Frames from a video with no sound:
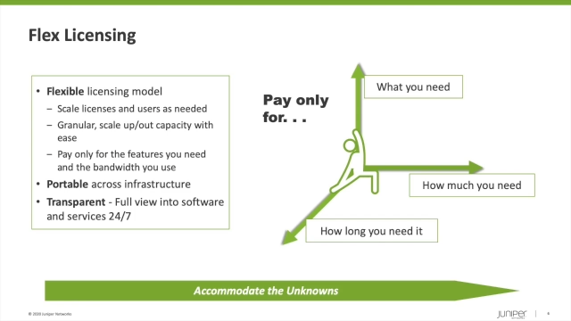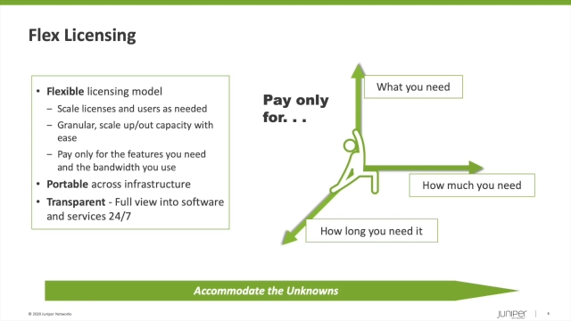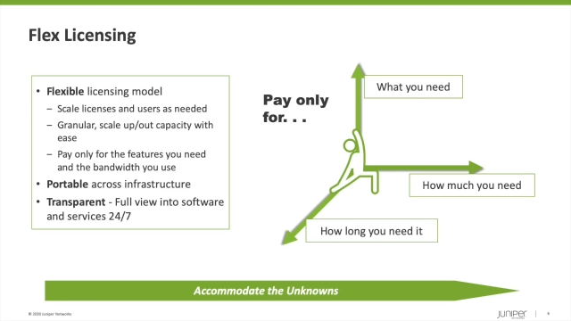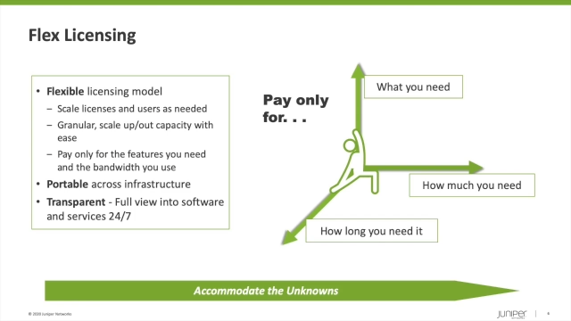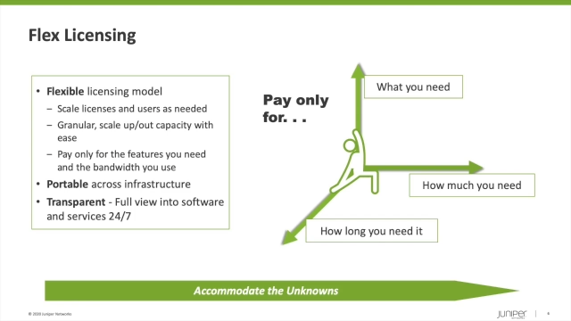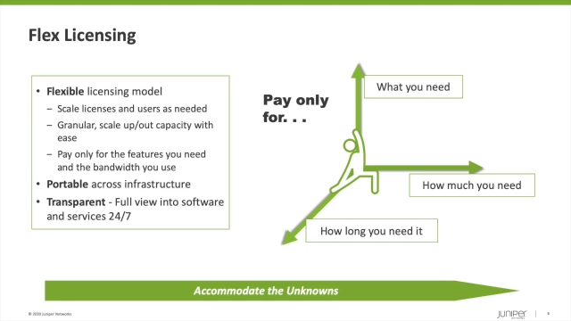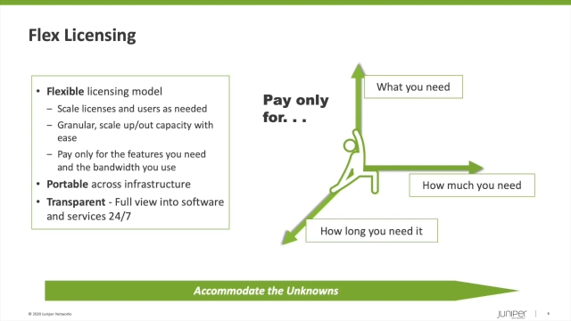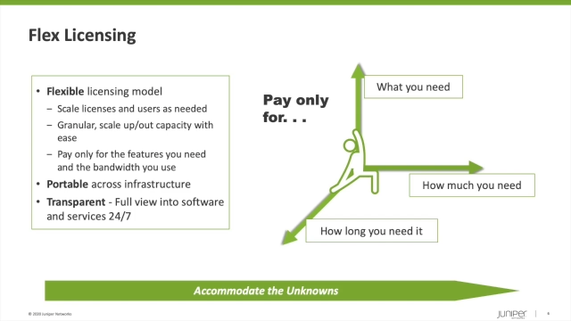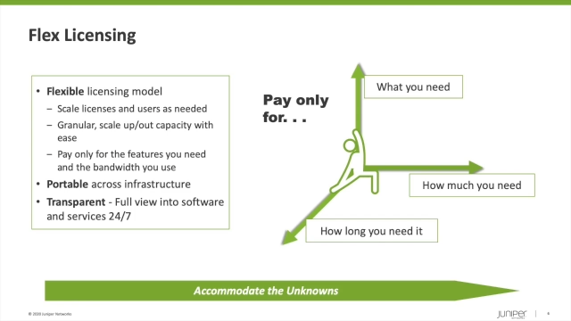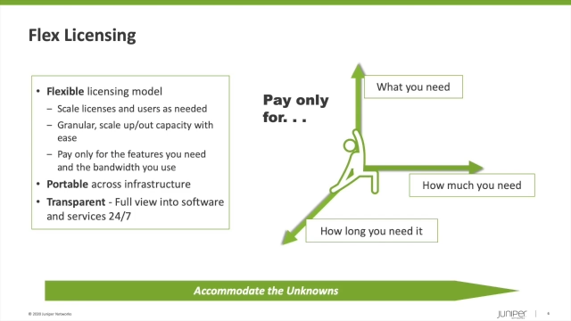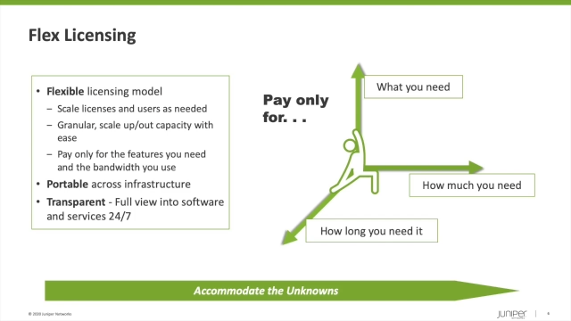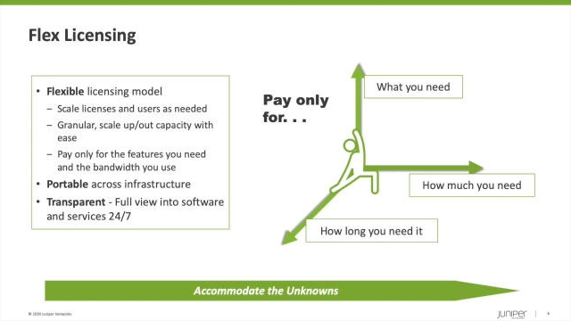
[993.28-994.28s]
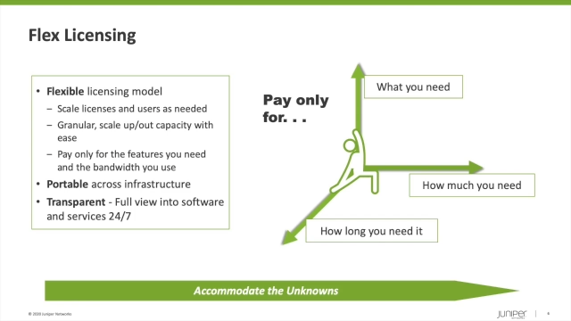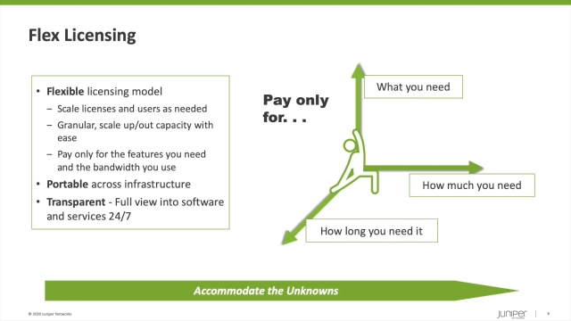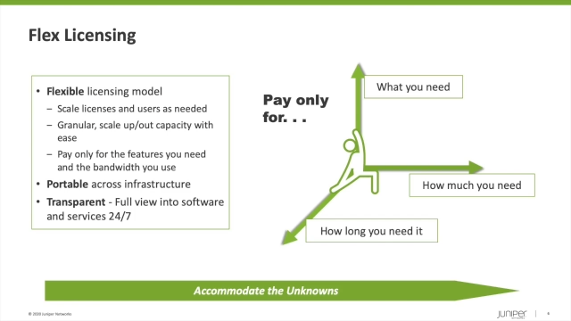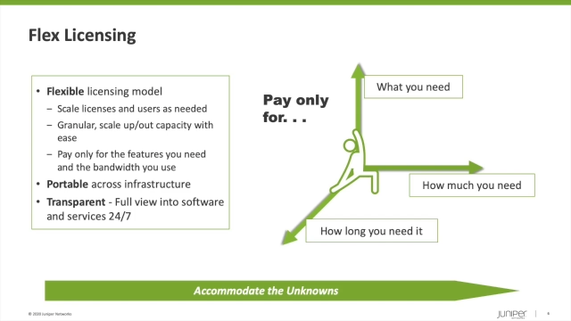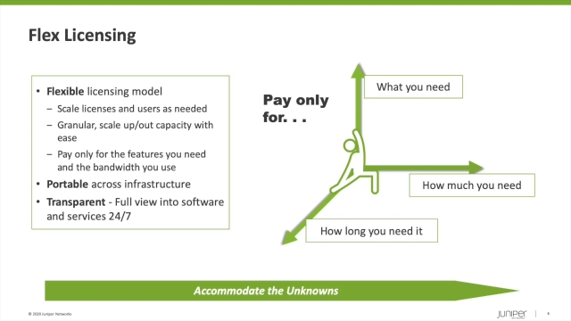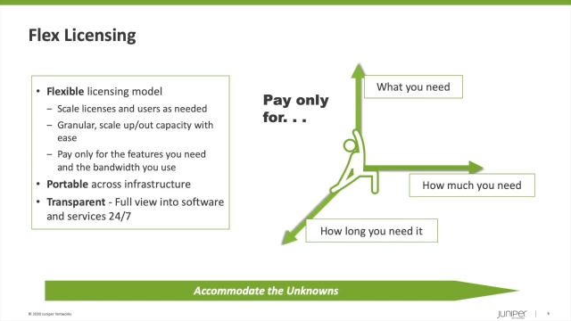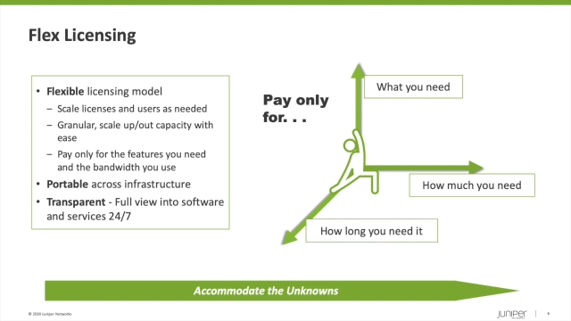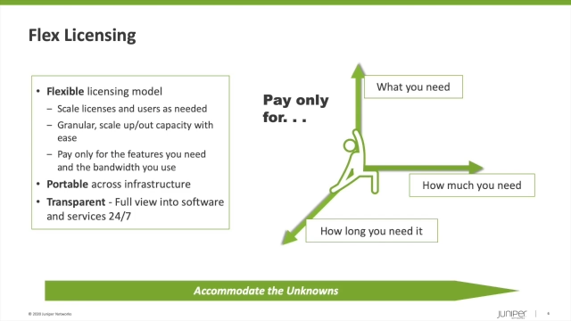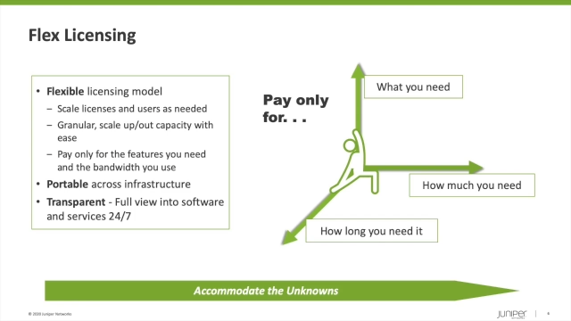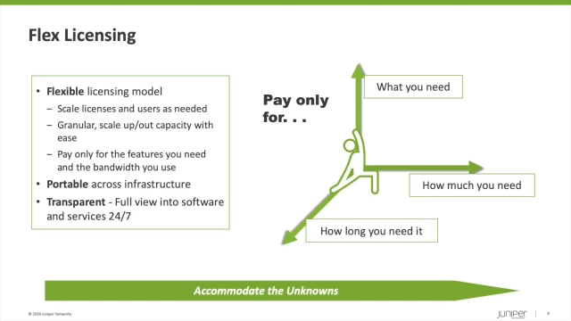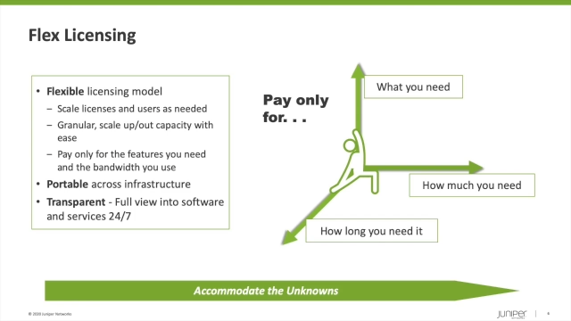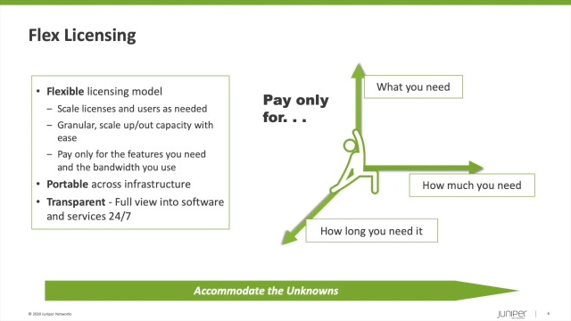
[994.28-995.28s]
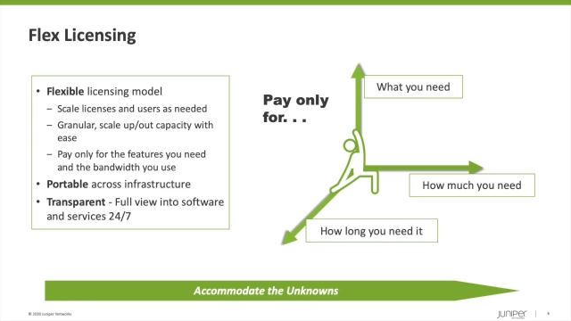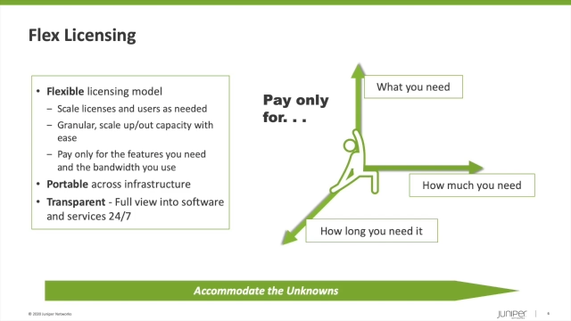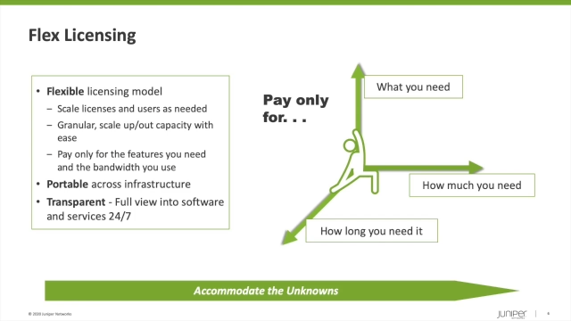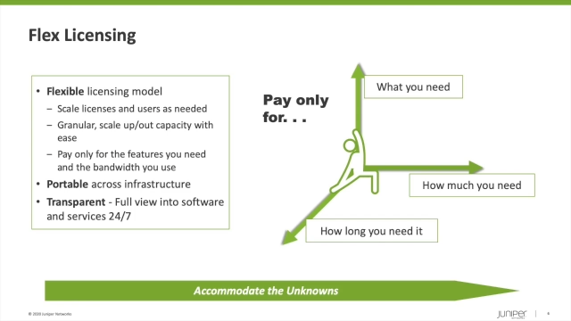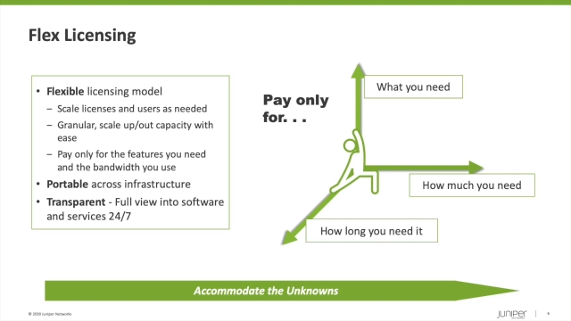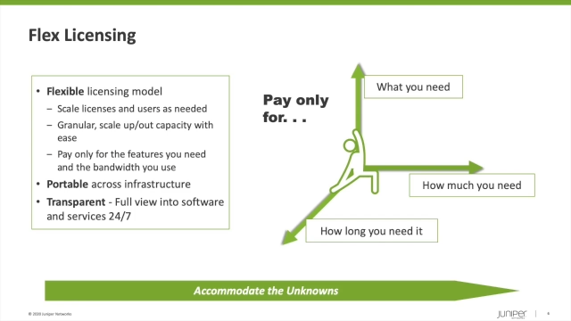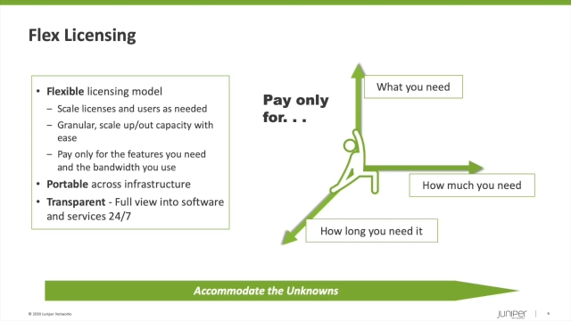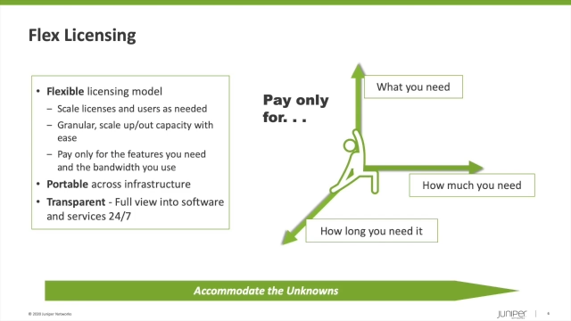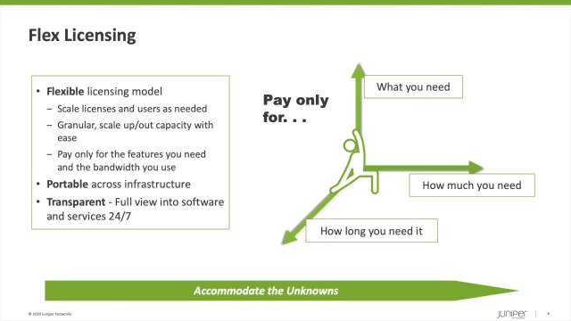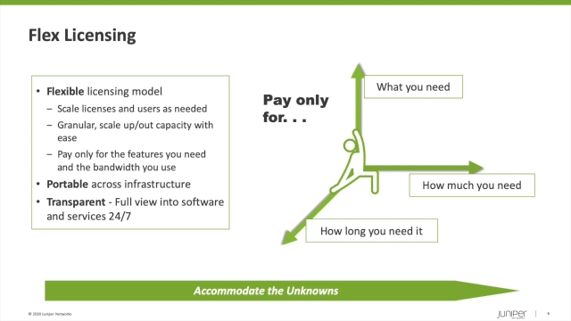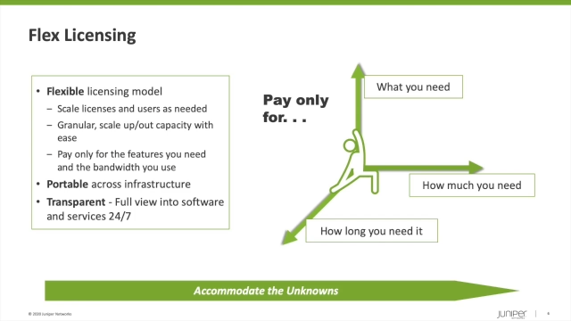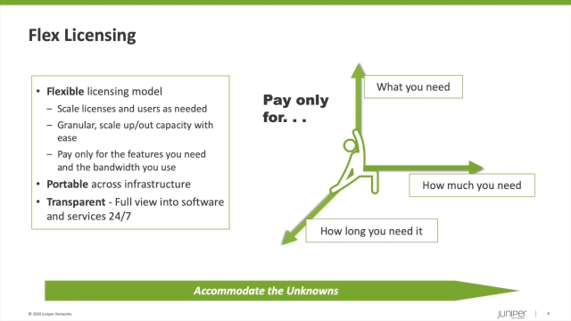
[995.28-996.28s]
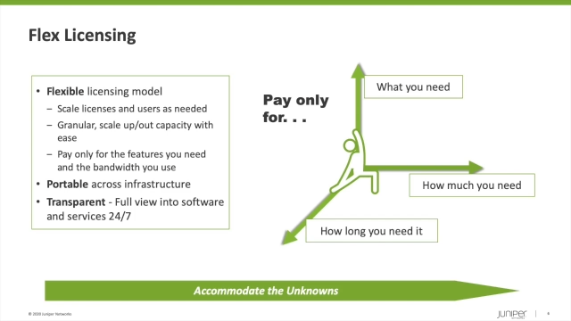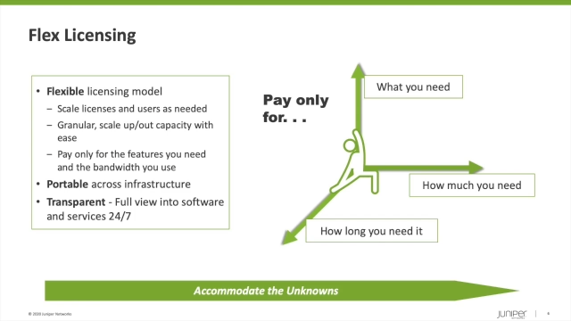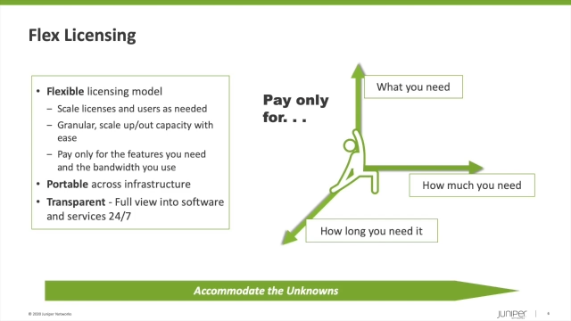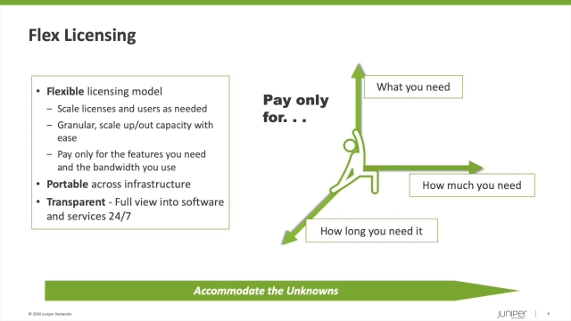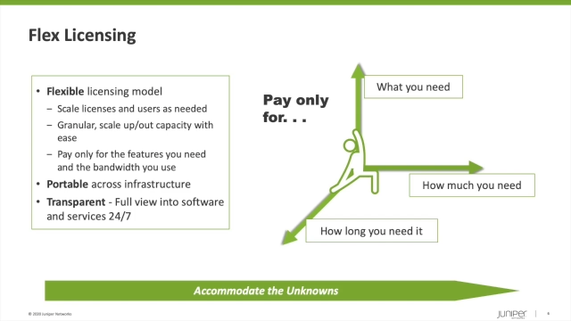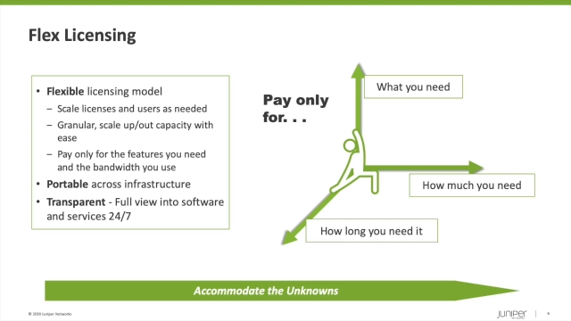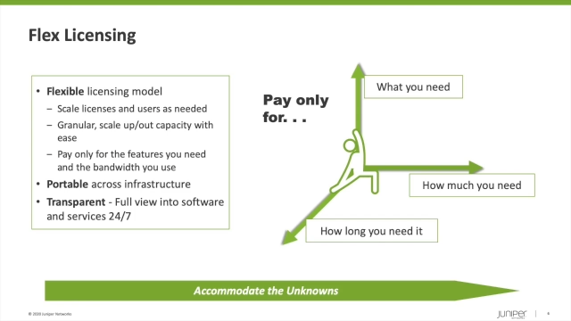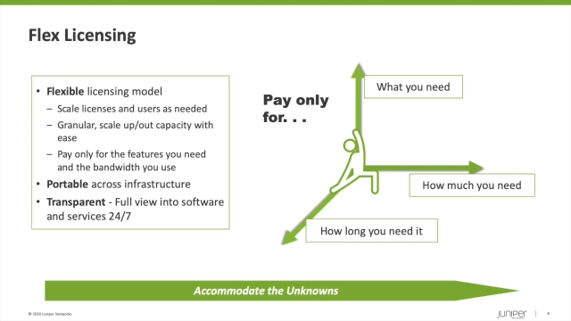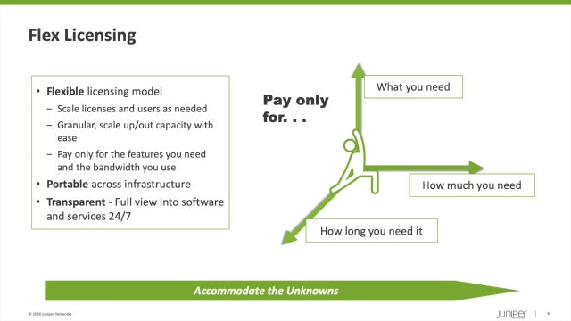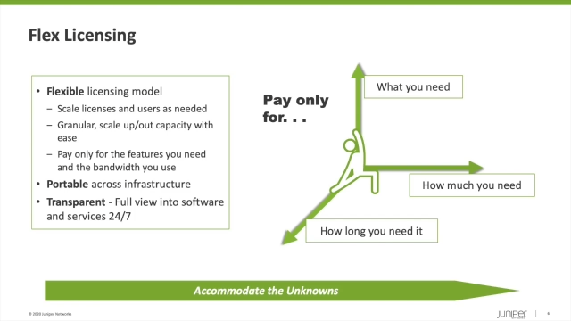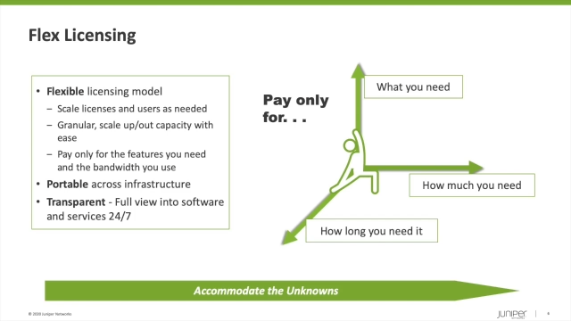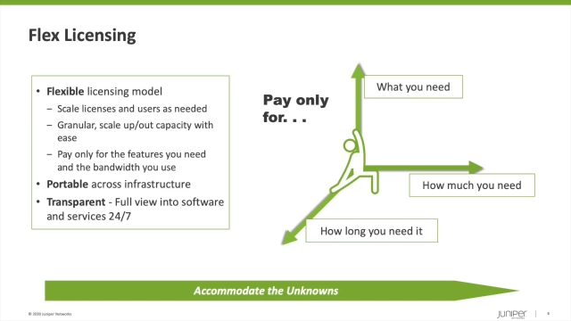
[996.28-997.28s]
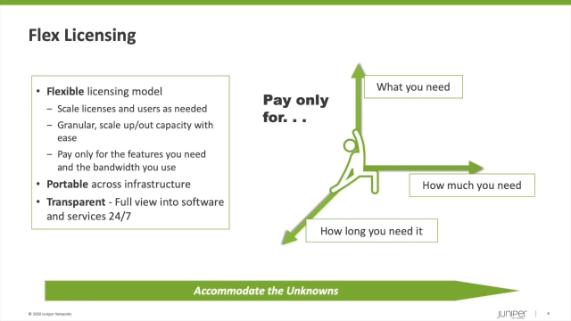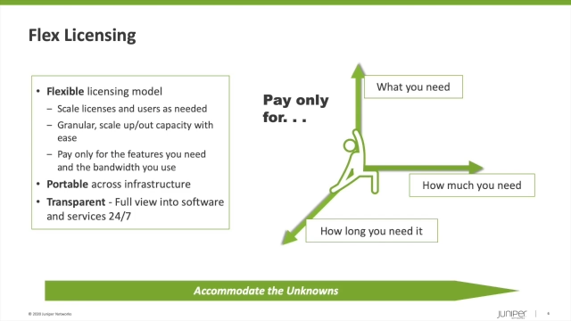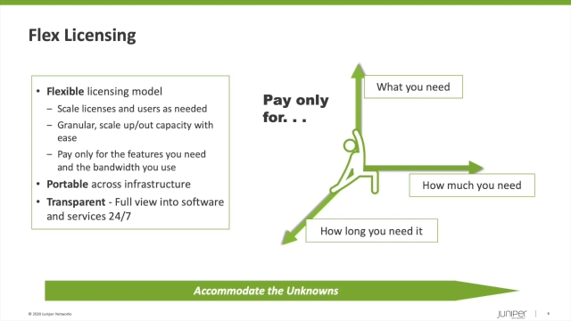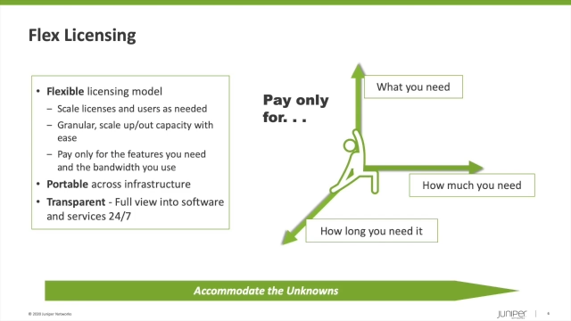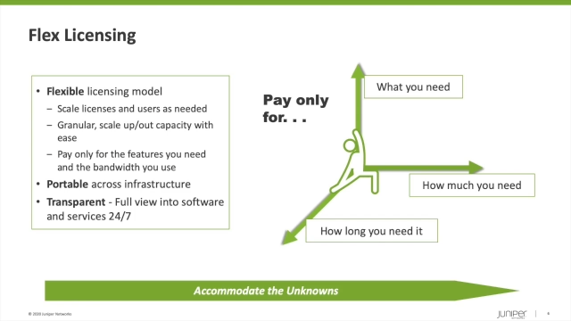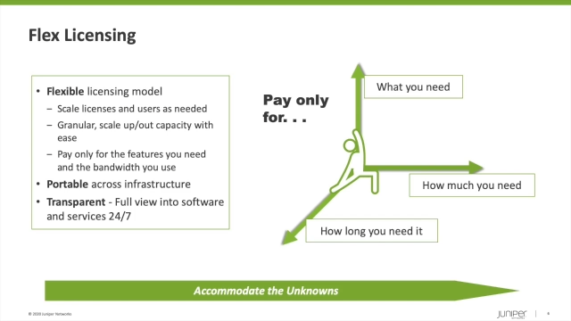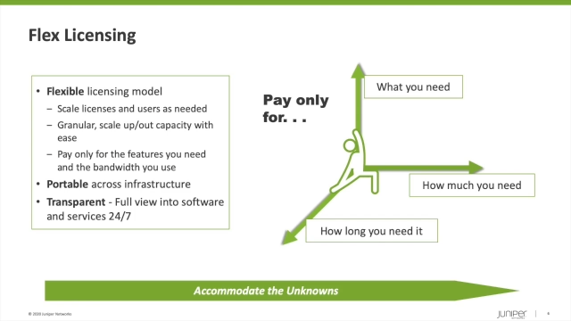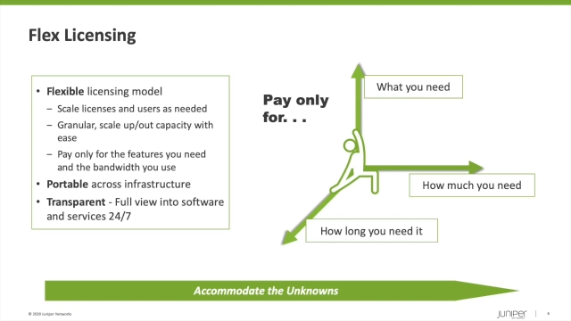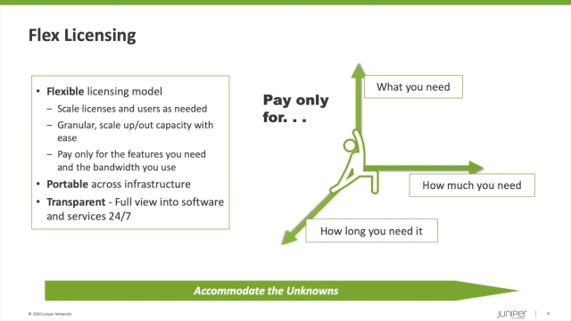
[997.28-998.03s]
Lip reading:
(no speaker visible)